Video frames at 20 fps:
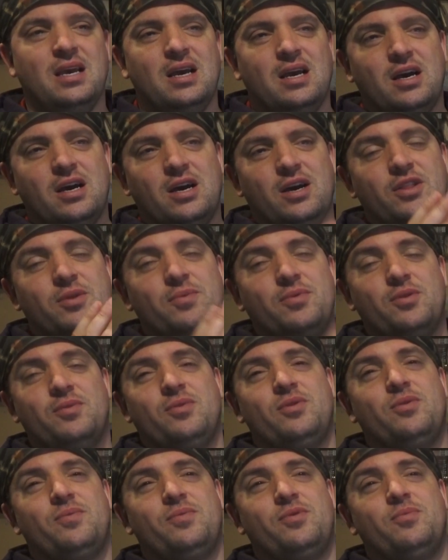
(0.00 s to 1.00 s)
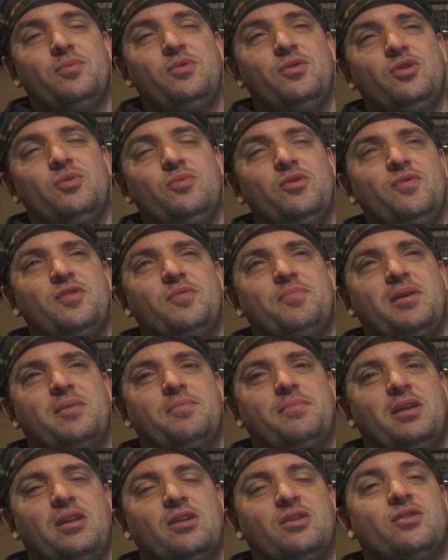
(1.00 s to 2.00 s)
the movie about
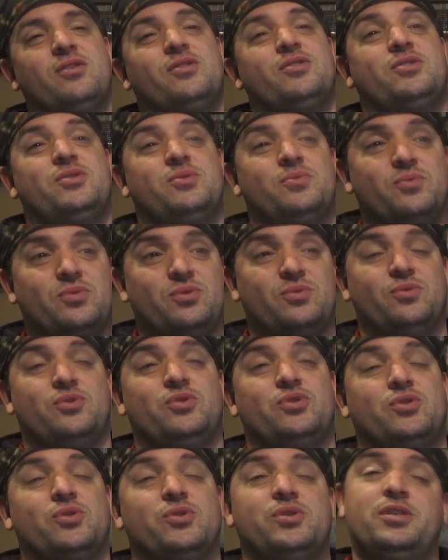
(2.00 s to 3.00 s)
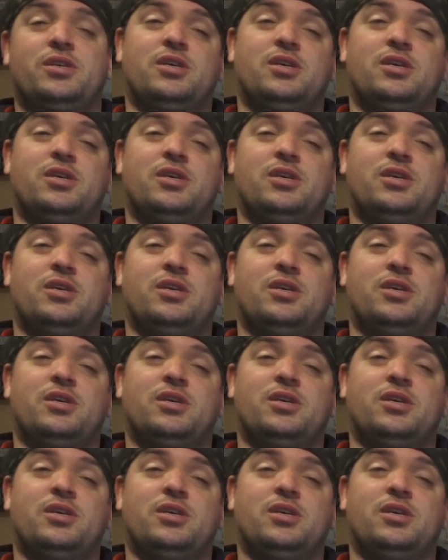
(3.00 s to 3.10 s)
Battle Gods was good.